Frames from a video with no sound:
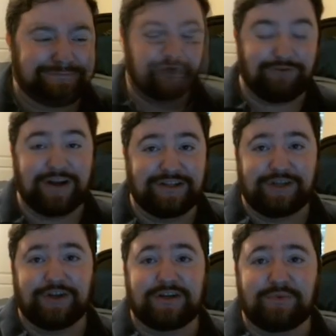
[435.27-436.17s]
Finally,
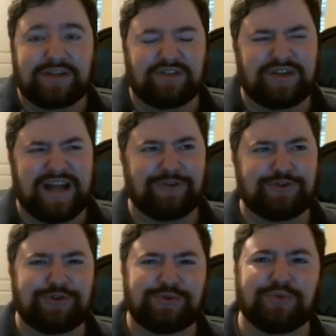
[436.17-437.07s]
you're going to want to learn how
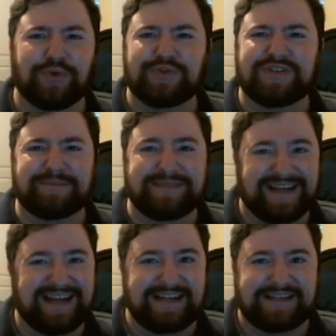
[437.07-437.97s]
to roll some
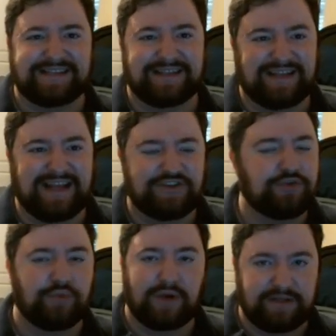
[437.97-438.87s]
dice in case
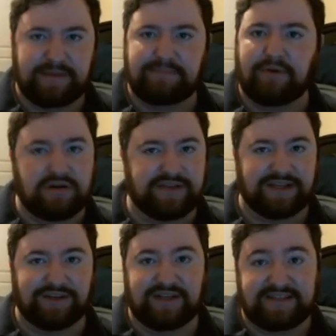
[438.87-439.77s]
you want to be part of a
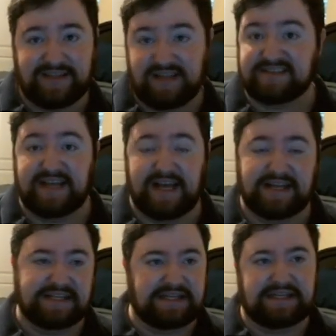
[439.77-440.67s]
guild that does that.
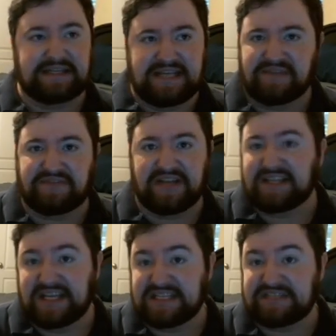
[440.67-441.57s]
If
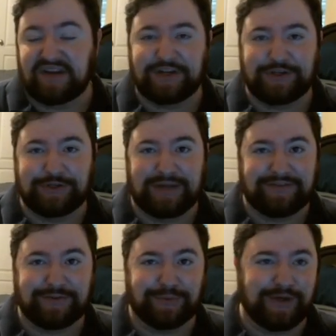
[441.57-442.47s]
not, that's fine. You don't
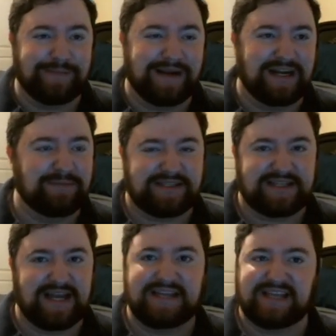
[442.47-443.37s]
have to worry about it, but
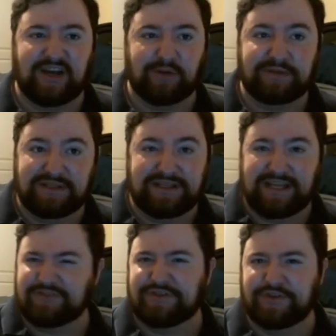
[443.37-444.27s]
dice help
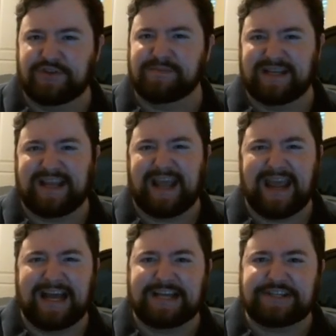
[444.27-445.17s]
introduce a bit of
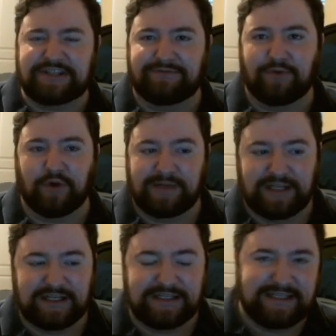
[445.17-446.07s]
chaos to the
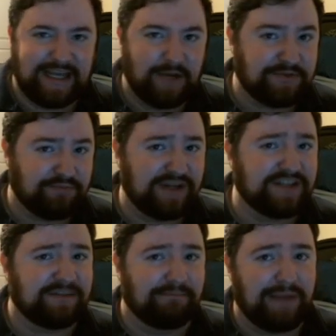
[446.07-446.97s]
formula. It helps bring
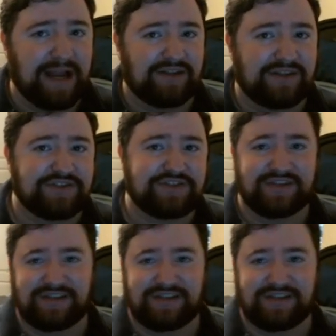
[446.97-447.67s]
some balance.